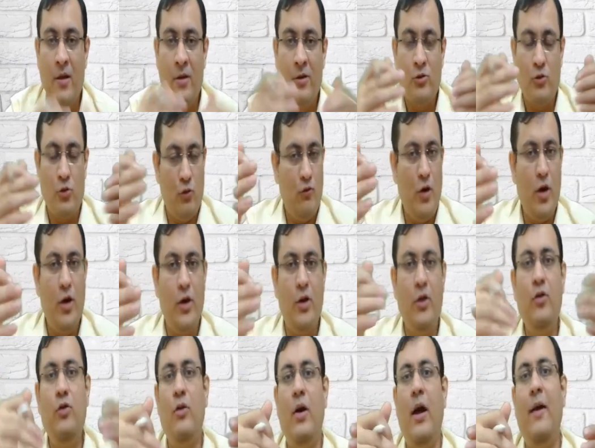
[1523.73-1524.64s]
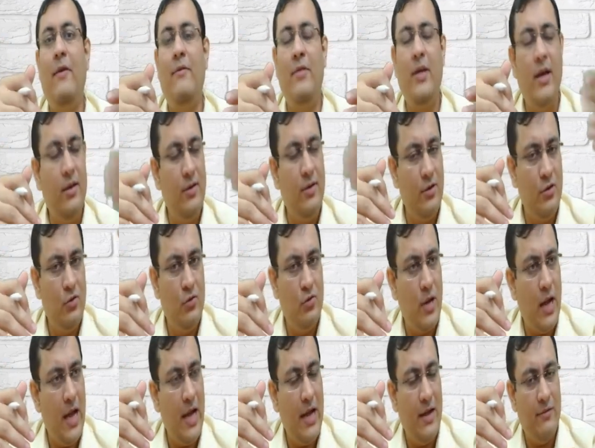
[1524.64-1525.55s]
So what you have done,
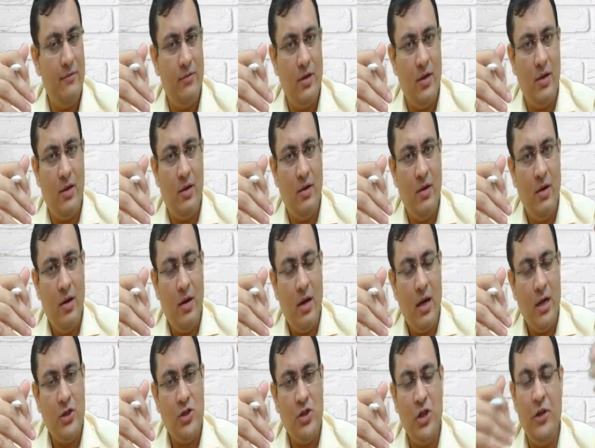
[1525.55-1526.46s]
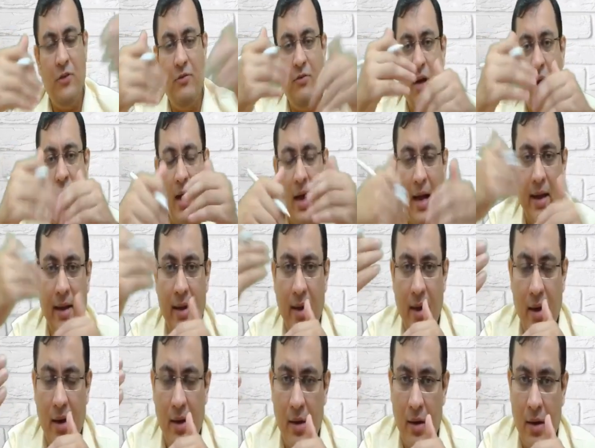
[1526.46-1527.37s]
you have achieved
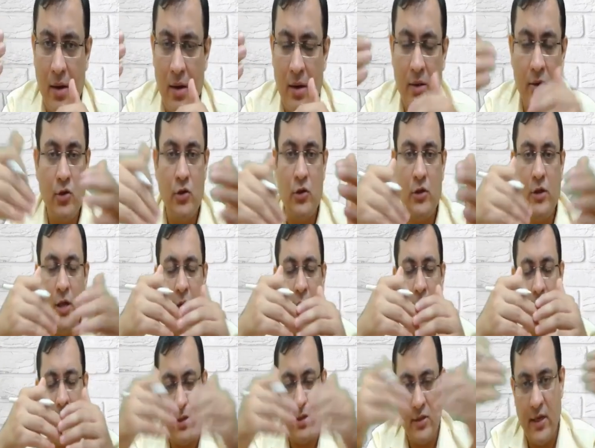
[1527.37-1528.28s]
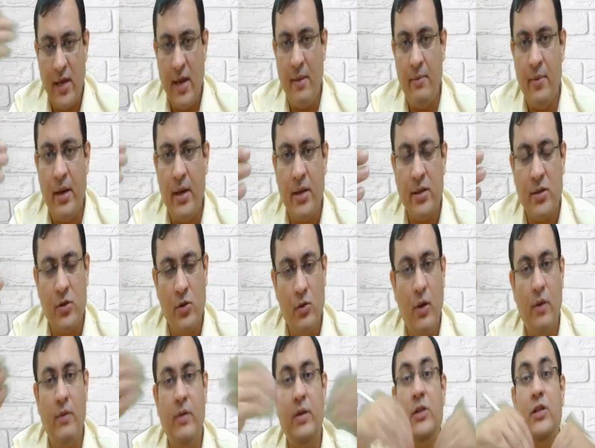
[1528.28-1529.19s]
higher, say at same risk,
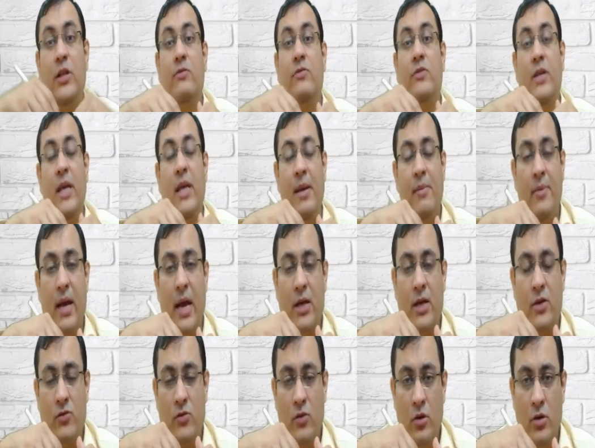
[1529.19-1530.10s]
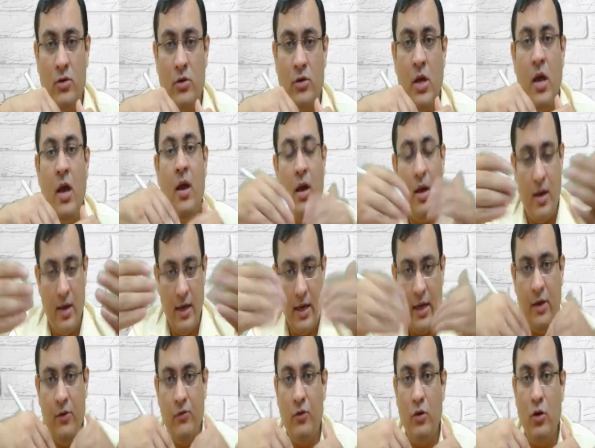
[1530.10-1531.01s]
you have achieved same cash flows,
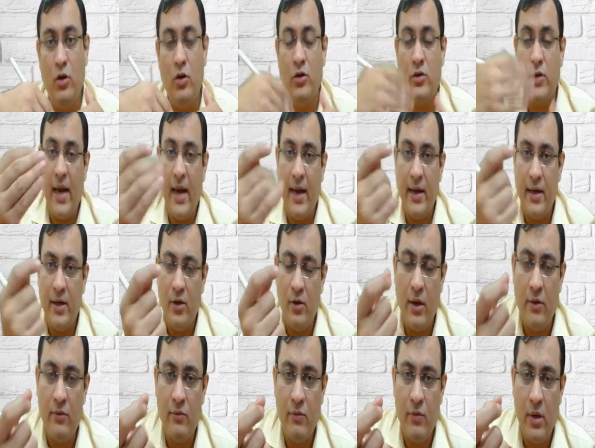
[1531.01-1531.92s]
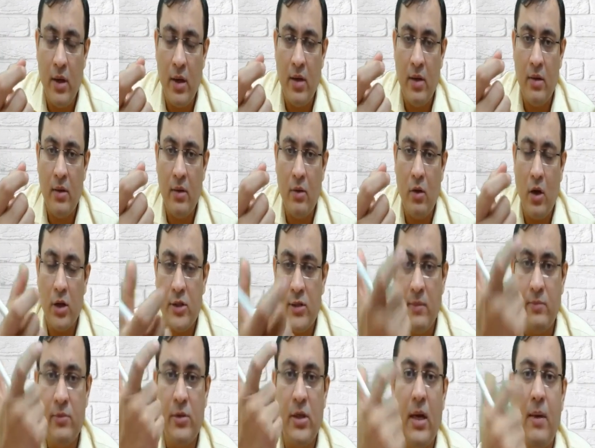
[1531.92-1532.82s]
inflows, and you have got
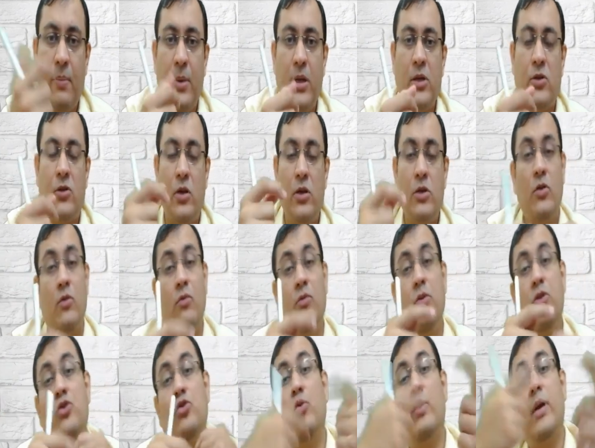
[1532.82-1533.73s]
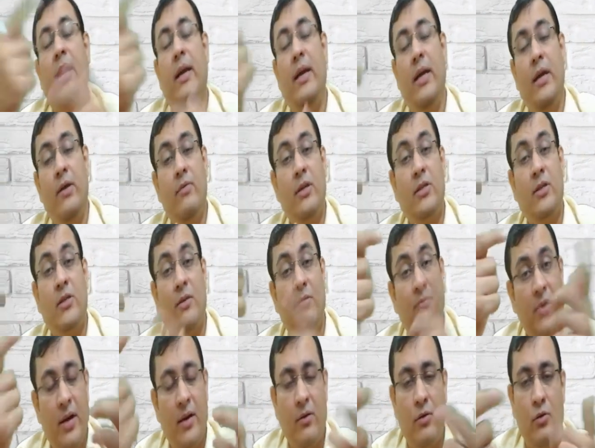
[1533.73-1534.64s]
some surplus also, which you can invest
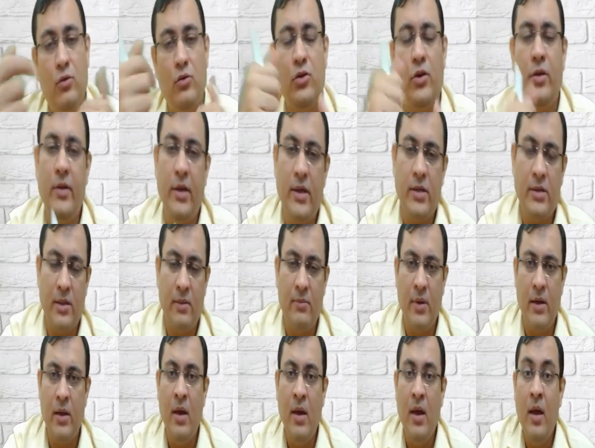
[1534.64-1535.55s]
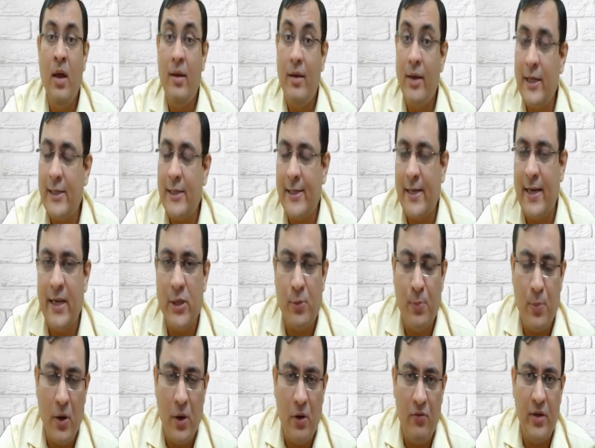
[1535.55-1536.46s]
somewhere to generate some riskless
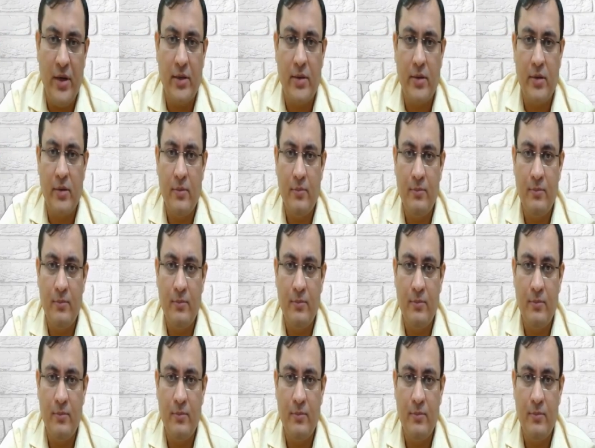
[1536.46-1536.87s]
profit.